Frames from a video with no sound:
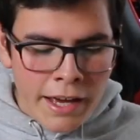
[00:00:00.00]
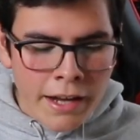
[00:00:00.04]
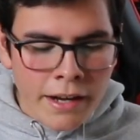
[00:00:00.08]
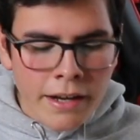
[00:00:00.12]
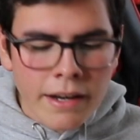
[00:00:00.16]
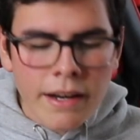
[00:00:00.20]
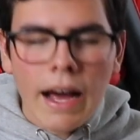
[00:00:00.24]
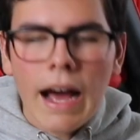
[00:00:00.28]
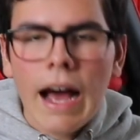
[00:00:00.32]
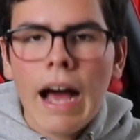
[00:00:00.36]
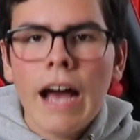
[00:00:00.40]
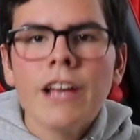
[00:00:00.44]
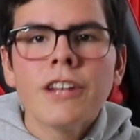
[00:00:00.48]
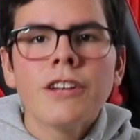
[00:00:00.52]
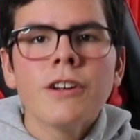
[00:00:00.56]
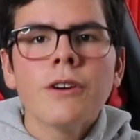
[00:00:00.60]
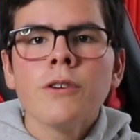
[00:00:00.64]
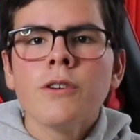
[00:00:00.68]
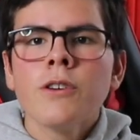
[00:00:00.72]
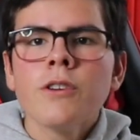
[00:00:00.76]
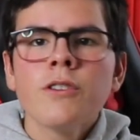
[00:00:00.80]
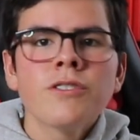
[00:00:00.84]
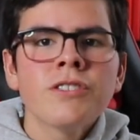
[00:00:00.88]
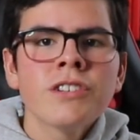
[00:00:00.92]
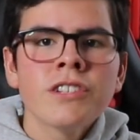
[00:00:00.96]
and I
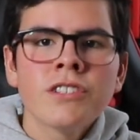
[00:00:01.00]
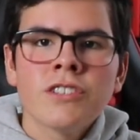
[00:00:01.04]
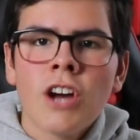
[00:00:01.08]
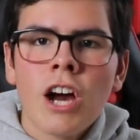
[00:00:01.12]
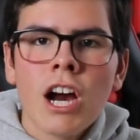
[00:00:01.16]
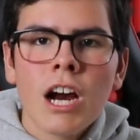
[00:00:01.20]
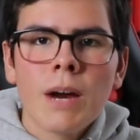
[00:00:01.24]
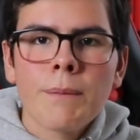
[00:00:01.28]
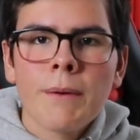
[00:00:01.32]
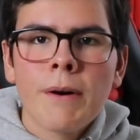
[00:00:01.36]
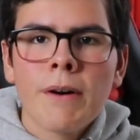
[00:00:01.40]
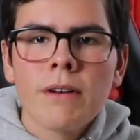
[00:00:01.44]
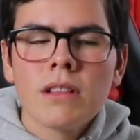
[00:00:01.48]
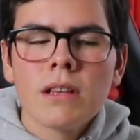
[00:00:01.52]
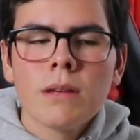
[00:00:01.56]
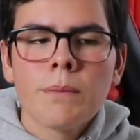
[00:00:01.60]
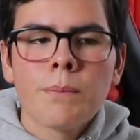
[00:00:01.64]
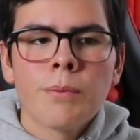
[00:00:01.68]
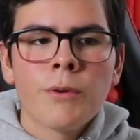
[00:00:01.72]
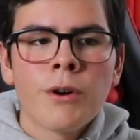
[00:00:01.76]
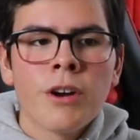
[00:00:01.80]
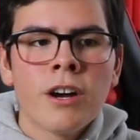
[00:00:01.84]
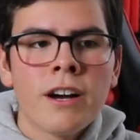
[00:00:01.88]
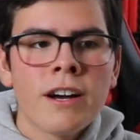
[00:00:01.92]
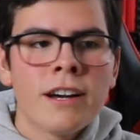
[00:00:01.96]
don't usually talk about
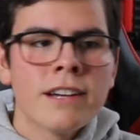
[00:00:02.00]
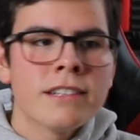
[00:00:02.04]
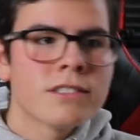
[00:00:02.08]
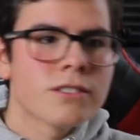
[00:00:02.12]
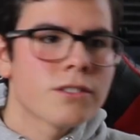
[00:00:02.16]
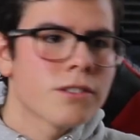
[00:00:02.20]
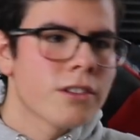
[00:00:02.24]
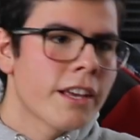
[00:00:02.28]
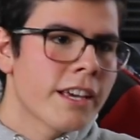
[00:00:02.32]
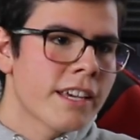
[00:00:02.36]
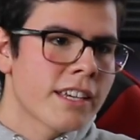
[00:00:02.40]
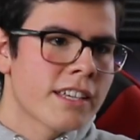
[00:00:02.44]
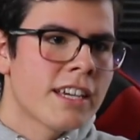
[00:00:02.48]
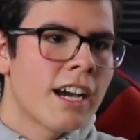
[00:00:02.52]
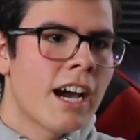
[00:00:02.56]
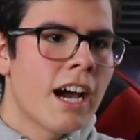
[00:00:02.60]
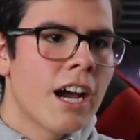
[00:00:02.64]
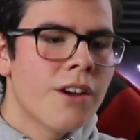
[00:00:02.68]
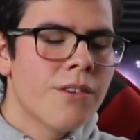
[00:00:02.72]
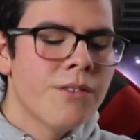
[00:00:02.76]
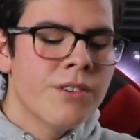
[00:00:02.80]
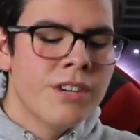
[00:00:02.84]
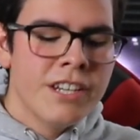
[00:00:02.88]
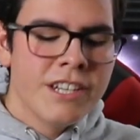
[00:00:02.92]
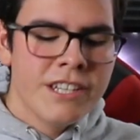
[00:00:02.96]
LeBrons or like
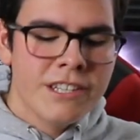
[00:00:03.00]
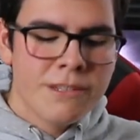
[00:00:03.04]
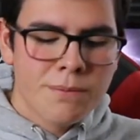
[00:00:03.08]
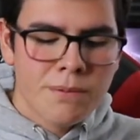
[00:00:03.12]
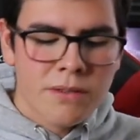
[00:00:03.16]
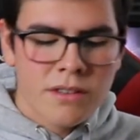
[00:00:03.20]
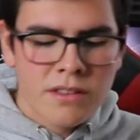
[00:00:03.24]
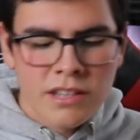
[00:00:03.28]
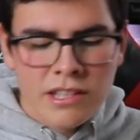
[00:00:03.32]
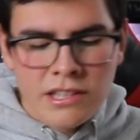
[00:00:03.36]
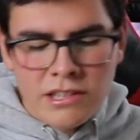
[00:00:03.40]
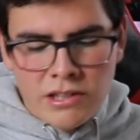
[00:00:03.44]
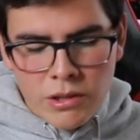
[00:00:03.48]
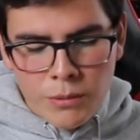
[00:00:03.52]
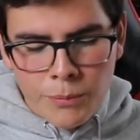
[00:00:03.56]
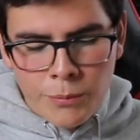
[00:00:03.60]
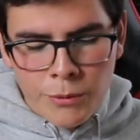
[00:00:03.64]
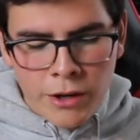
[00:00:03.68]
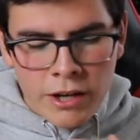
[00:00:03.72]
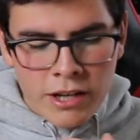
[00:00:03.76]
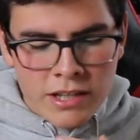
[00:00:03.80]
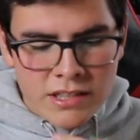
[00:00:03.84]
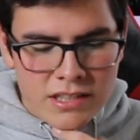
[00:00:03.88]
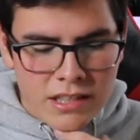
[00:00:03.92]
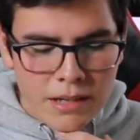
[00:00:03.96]
Kyries, but these
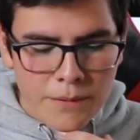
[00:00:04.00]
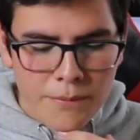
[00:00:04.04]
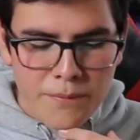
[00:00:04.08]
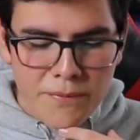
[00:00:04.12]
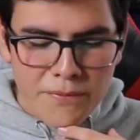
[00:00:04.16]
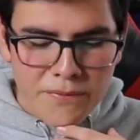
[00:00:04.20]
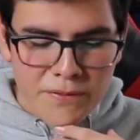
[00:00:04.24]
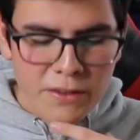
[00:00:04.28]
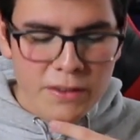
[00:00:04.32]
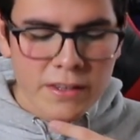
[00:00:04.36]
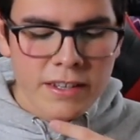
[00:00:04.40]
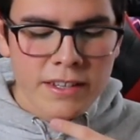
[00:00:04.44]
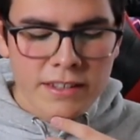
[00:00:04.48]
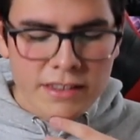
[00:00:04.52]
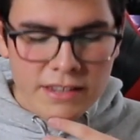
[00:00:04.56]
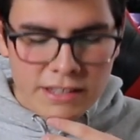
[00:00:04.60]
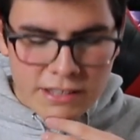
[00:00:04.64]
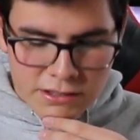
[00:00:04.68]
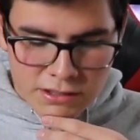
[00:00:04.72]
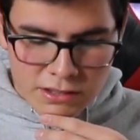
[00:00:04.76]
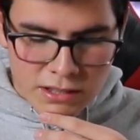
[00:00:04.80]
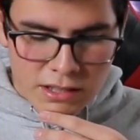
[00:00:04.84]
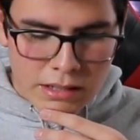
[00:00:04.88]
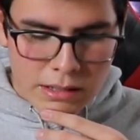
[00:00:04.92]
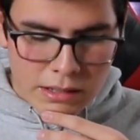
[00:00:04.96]
LeBrons, I feel like
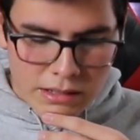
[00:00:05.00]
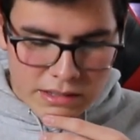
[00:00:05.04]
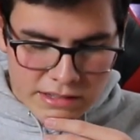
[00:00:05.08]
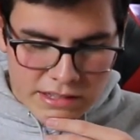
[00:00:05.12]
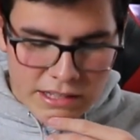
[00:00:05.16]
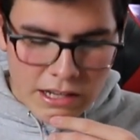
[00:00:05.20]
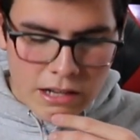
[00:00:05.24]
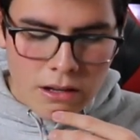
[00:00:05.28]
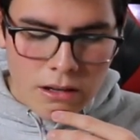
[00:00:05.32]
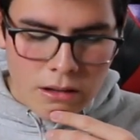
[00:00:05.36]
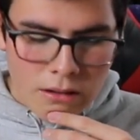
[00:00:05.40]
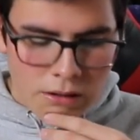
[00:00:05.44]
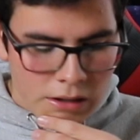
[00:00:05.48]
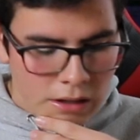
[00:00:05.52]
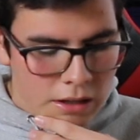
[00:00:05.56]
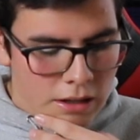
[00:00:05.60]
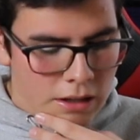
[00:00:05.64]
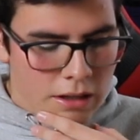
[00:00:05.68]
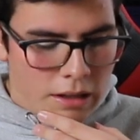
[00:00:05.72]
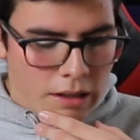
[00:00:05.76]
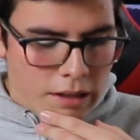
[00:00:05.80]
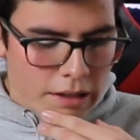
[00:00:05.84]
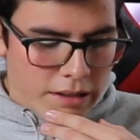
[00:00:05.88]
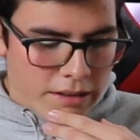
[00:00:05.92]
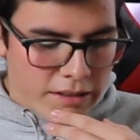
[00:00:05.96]
these are gonna sell
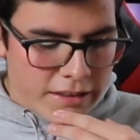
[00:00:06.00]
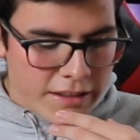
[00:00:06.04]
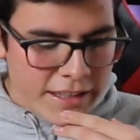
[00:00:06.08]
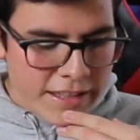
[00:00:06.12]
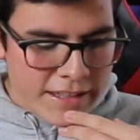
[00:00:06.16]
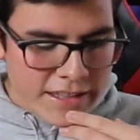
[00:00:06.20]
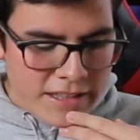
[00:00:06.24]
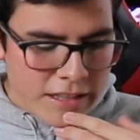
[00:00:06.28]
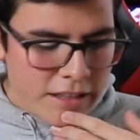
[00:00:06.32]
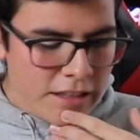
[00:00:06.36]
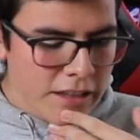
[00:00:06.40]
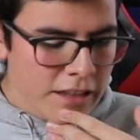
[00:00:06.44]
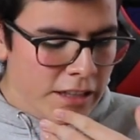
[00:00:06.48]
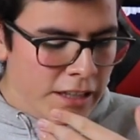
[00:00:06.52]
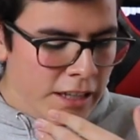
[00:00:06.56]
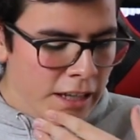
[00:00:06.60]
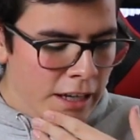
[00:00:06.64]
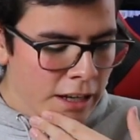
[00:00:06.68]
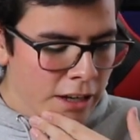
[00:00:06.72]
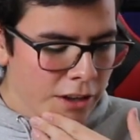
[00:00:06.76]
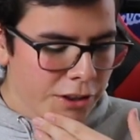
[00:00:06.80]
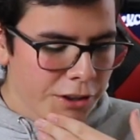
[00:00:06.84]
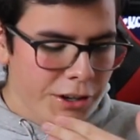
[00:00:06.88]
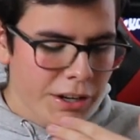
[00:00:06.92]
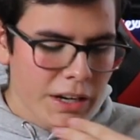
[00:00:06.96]

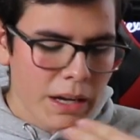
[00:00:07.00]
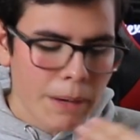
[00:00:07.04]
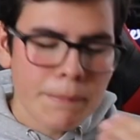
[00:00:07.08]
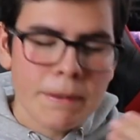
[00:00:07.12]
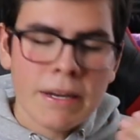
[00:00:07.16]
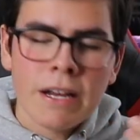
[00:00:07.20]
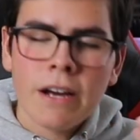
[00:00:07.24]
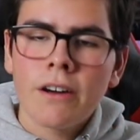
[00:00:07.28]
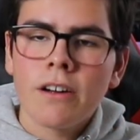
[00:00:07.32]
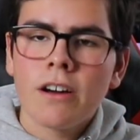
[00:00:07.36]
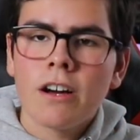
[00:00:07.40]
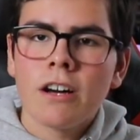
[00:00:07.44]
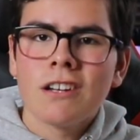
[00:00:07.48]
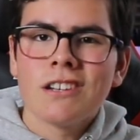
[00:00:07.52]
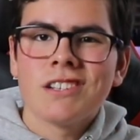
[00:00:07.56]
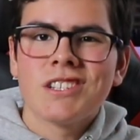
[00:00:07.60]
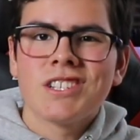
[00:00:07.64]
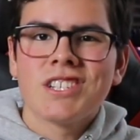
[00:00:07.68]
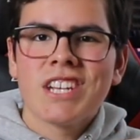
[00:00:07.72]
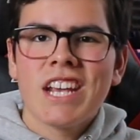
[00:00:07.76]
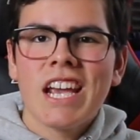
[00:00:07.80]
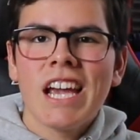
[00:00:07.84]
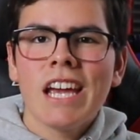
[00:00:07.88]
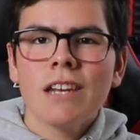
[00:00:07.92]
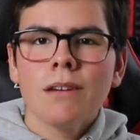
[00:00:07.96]
decently. They're coming out on
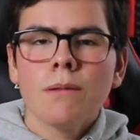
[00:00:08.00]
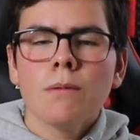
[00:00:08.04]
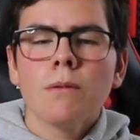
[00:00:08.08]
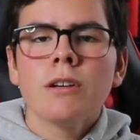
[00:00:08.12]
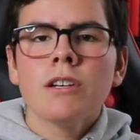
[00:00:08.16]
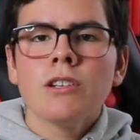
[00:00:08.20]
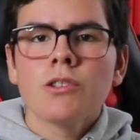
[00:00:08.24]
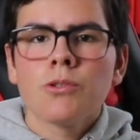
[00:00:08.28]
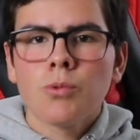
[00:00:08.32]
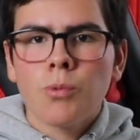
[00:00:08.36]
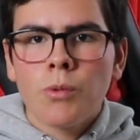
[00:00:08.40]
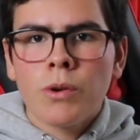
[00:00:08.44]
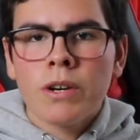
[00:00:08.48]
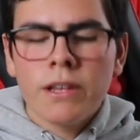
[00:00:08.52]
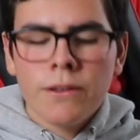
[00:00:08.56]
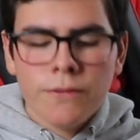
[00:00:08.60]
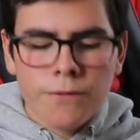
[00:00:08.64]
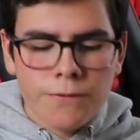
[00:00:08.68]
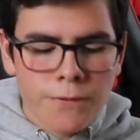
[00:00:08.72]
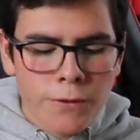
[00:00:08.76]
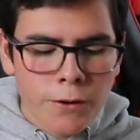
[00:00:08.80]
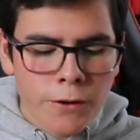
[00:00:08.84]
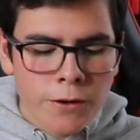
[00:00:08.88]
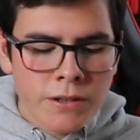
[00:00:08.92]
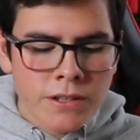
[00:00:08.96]
January
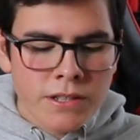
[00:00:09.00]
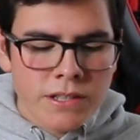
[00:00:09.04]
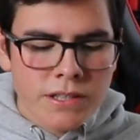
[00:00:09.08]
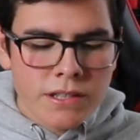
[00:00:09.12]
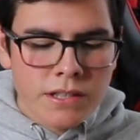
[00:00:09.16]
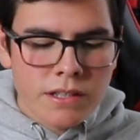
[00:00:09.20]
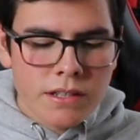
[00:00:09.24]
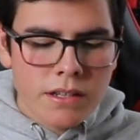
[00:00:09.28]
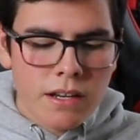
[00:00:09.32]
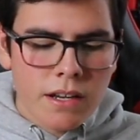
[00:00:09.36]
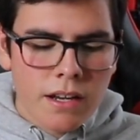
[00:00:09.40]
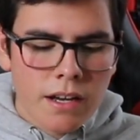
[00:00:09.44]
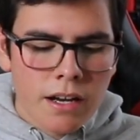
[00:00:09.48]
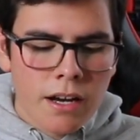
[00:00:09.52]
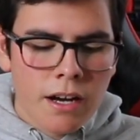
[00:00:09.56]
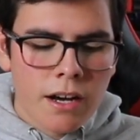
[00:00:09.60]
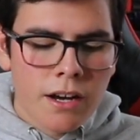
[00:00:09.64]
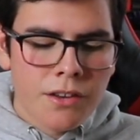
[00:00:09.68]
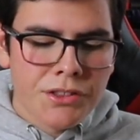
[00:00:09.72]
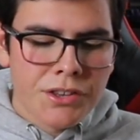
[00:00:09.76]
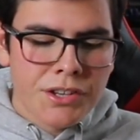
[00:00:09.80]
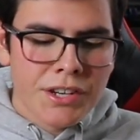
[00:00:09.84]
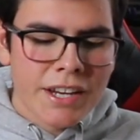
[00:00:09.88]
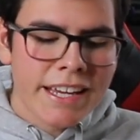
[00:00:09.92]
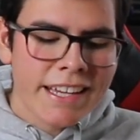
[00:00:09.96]
21st.
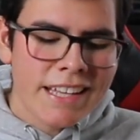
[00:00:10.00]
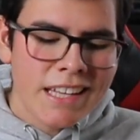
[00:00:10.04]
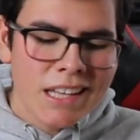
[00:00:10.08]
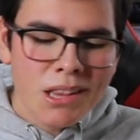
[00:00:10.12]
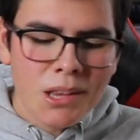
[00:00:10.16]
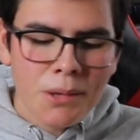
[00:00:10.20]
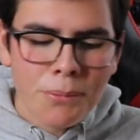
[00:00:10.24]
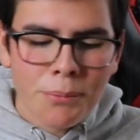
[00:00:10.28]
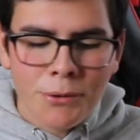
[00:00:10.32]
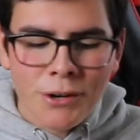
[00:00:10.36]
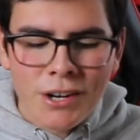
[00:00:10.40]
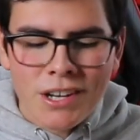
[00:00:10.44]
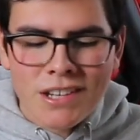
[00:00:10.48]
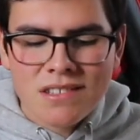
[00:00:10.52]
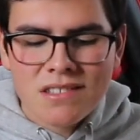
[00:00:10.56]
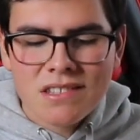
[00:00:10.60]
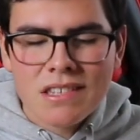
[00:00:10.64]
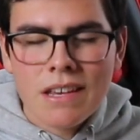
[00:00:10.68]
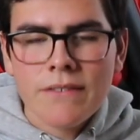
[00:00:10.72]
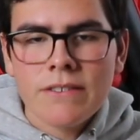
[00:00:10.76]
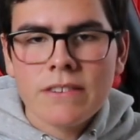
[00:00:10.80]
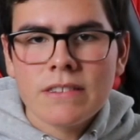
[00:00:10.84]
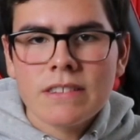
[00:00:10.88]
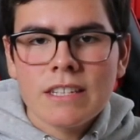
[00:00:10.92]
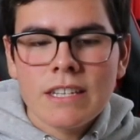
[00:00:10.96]
The Nike LeBron
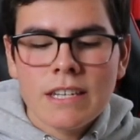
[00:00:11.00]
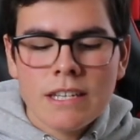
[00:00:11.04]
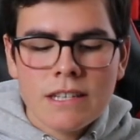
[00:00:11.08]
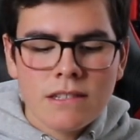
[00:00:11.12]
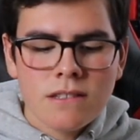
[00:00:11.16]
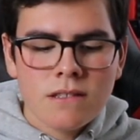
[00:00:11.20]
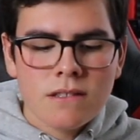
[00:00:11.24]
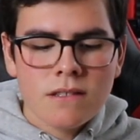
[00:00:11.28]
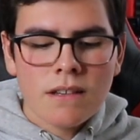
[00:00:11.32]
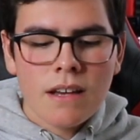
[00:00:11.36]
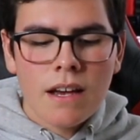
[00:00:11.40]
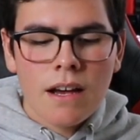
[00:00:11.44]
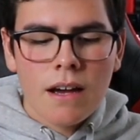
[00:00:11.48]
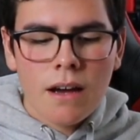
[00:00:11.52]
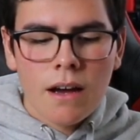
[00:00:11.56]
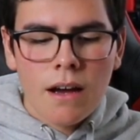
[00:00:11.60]
17s,